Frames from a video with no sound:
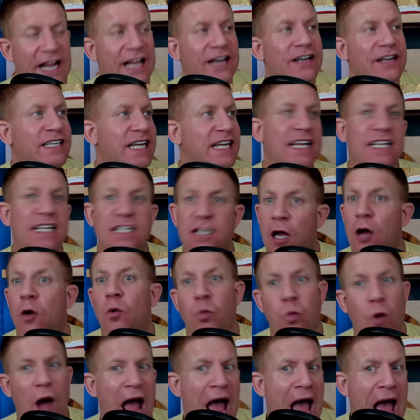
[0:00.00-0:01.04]
And Diddy's all,
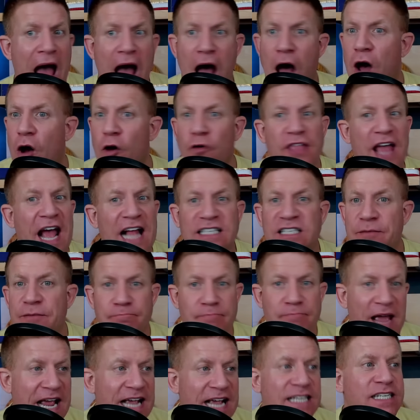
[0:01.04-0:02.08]
wow, that's
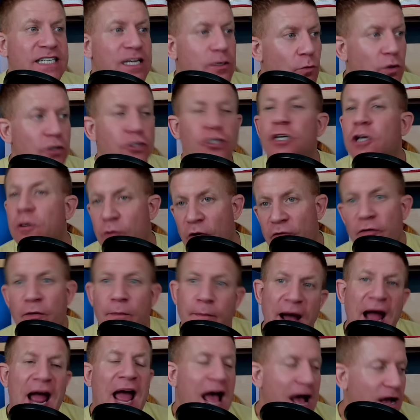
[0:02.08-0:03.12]
amazing. Why don't you come over to
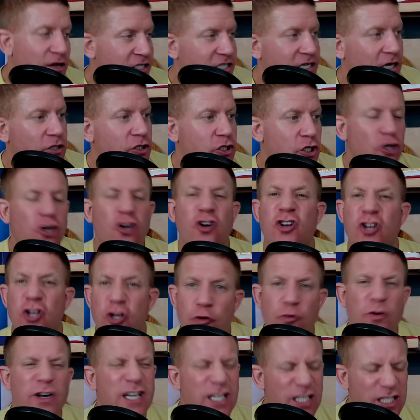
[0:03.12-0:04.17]
my house and I'll turn you
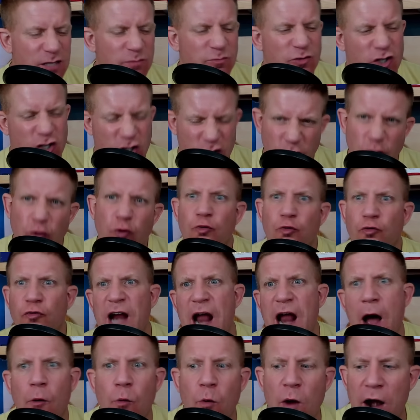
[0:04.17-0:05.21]
into some jewelry
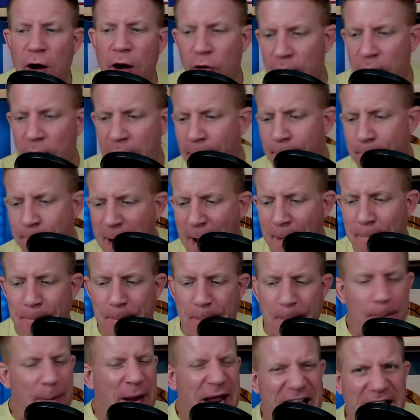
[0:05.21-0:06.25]
I'll wear around my
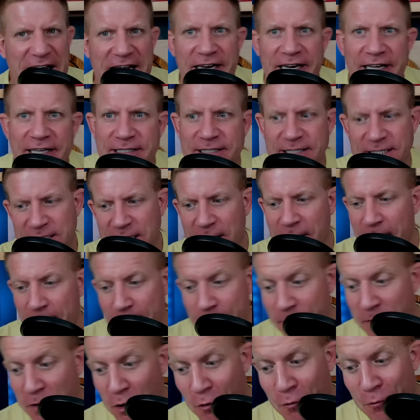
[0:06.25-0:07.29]
penis.
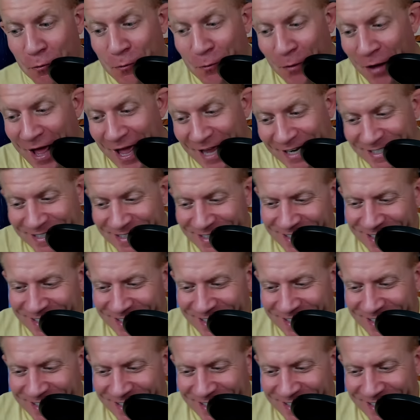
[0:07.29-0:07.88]
What?